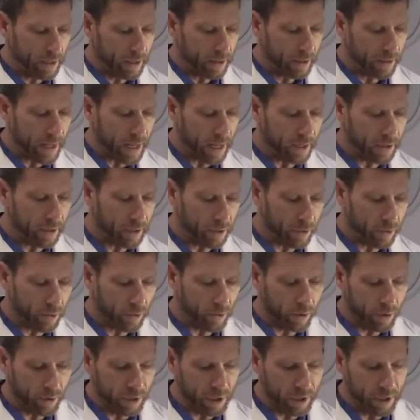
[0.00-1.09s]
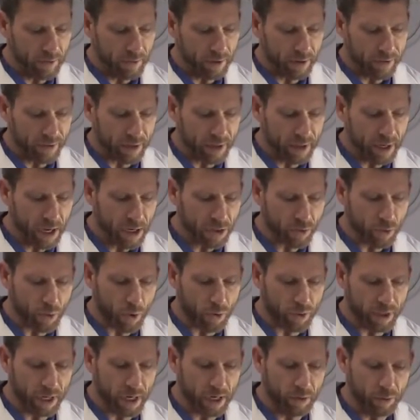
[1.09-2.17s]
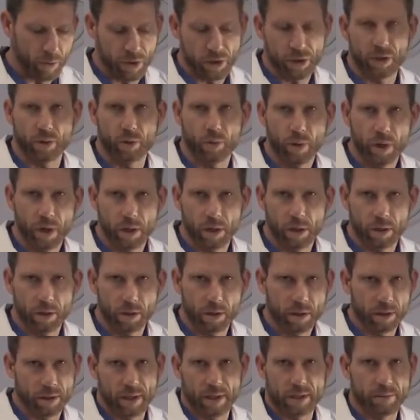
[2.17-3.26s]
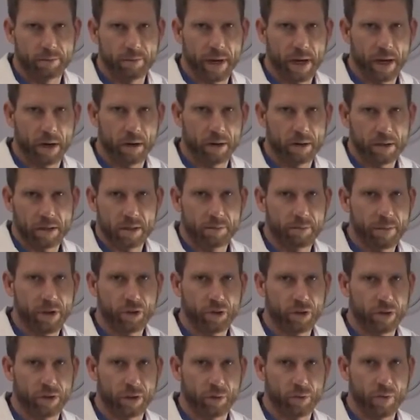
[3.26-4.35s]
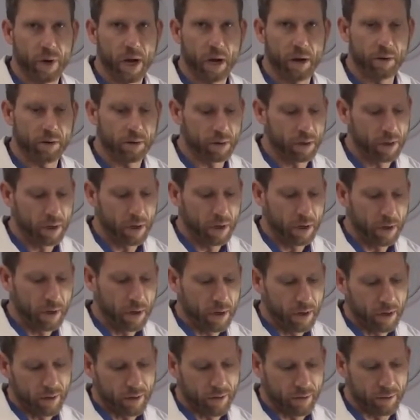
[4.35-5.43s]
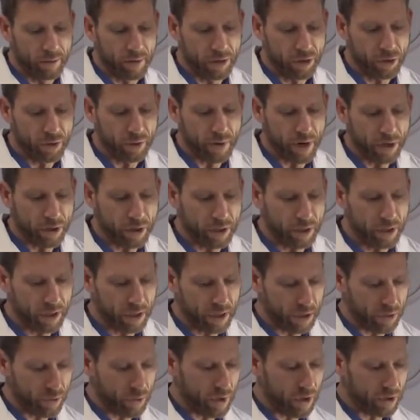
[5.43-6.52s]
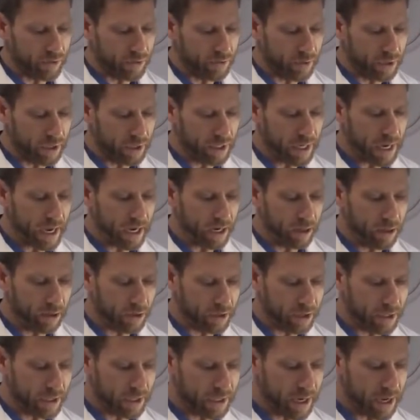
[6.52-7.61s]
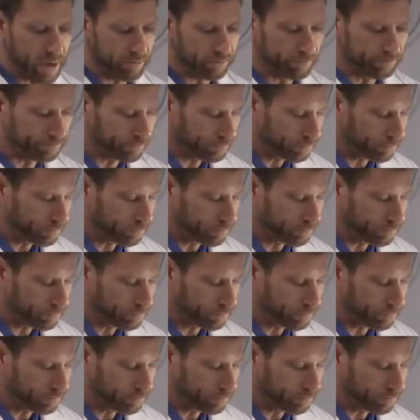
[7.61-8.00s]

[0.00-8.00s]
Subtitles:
that even if it does rotate, which it will, it doesn't matter. It's symmetrically round from this direction as well as from the side. It looks the same.